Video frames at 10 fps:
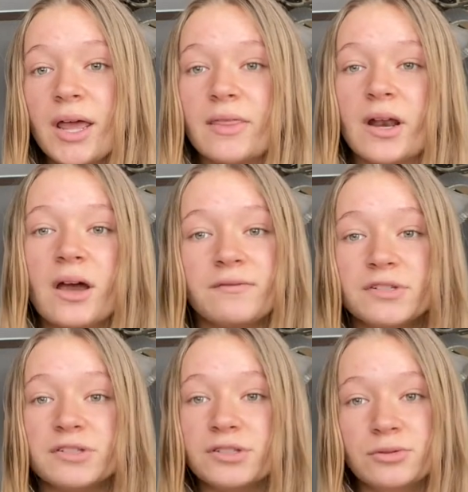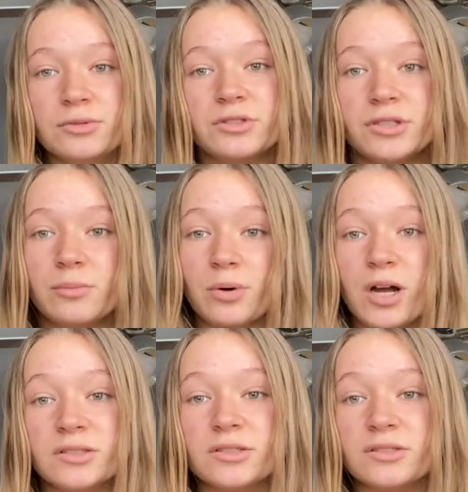and then obviously you will see the
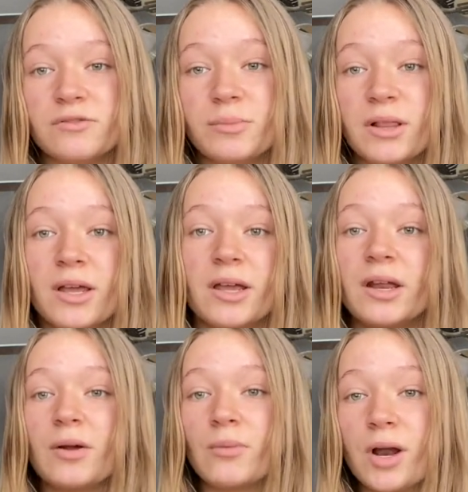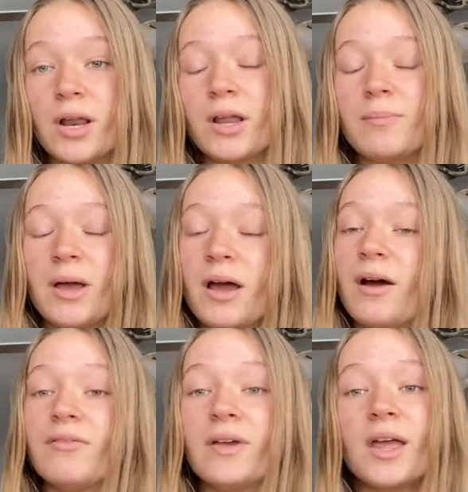process of me like getting ready and my
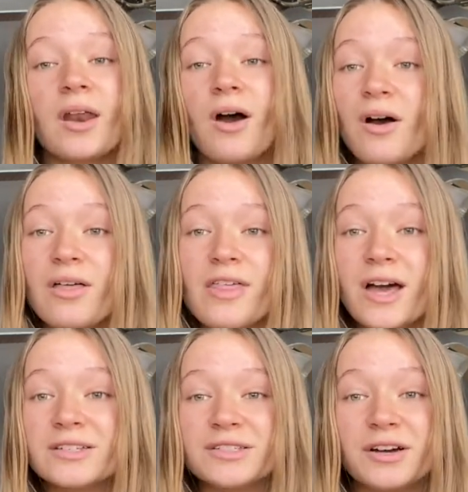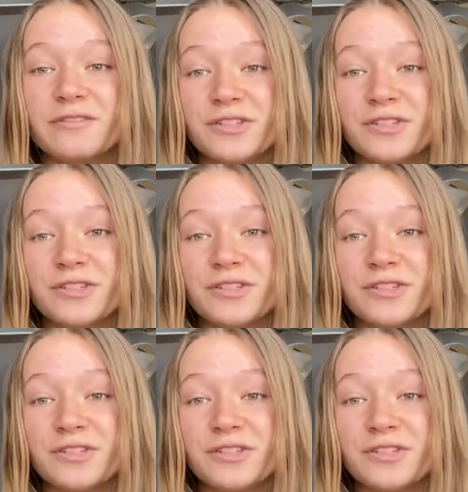outfit and all that stuff.